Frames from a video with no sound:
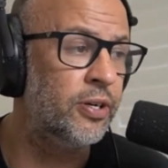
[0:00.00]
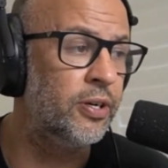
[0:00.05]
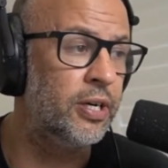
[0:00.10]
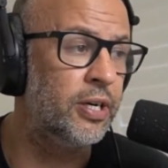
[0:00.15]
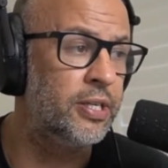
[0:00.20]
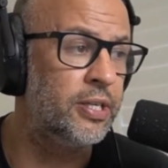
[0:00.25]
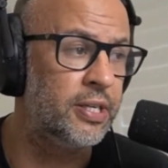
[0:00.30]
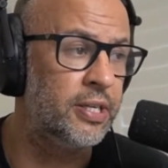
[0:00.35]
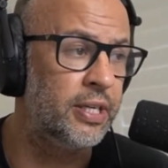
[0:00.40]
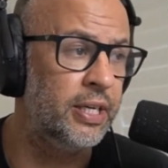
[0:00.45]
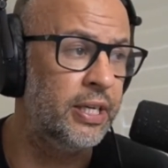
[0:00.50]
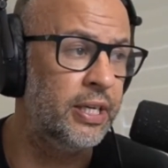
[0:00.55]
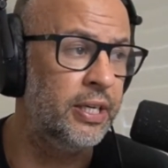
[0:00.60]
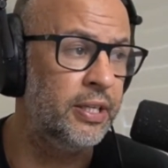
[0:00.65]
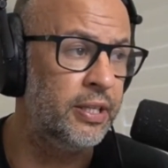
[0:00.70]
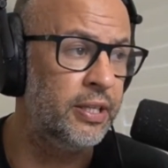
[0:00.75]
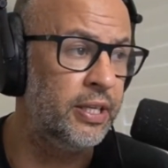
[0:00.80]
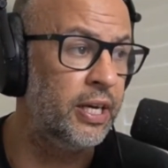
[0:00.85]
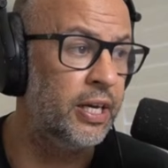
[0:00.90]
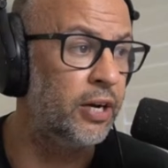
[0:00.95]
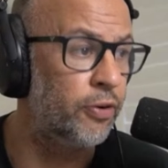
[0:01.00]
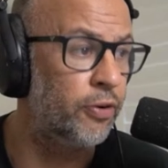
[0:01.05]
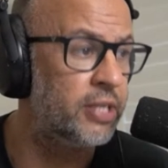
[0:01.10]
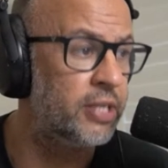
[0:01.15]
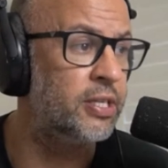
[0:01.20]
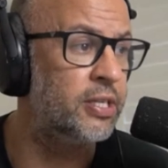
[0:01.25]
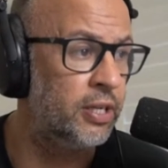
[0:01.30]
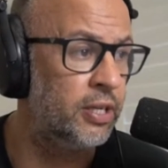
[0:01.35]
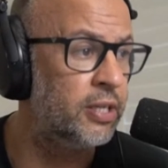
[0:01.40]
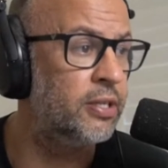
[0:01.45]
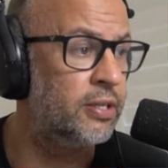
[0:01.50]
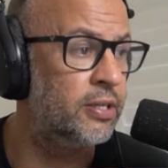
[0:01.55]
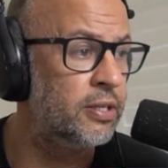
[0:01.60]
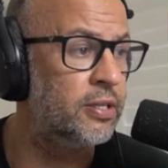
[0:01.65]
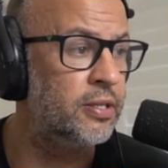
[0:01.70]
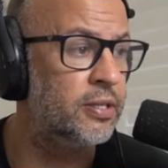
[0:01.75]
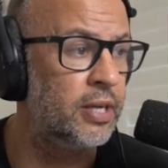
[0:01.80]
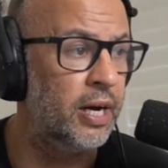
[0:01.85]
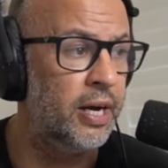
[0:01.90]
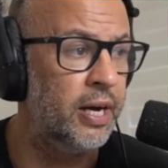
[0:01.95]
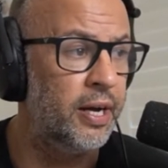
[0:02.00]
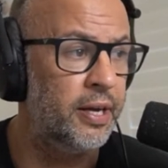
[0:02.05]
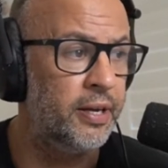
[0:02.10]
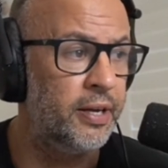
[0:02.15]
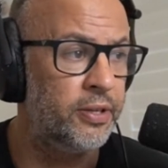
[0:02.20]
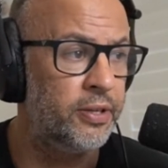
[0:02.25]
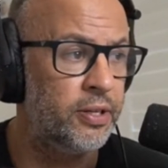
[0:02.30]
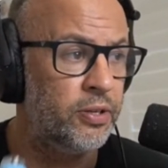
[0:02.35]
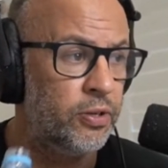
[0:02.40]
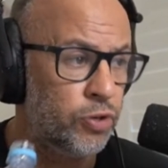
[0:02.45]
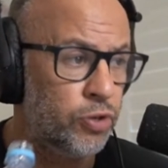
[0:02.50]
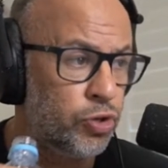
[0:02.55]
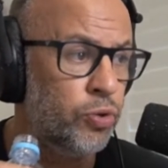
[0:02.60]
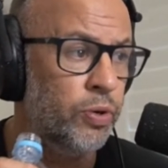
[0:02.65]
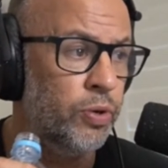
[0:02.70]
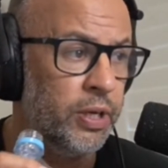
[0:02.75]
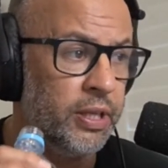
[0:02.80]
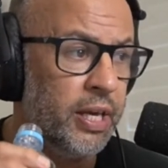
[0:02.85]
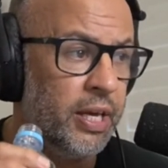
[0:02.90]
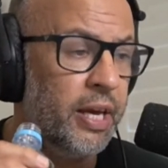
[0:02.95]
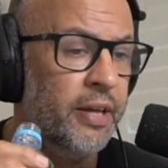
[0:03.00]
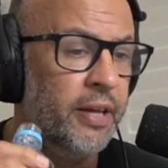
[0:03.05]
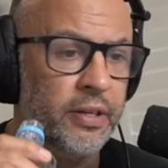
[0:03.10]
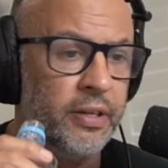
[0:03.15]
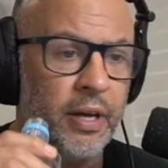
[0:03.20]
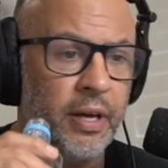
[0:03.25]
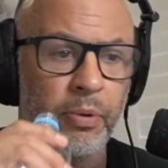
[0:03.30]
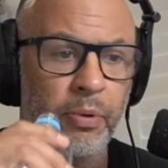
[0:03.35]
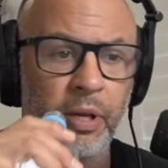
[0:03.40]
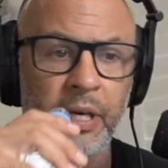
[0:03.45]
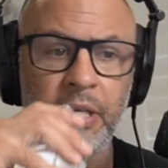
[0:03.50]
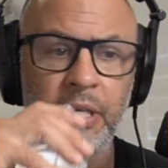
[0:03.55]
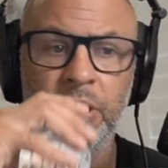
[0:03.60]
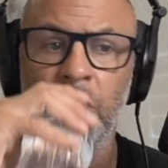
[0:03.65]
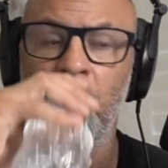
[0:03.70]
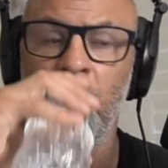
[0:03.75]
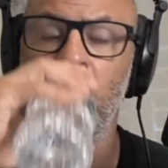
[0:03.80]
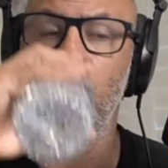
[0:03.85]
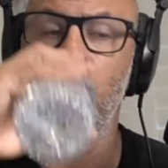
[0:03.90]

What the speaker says: I see the aggressor shooting there, the double legs.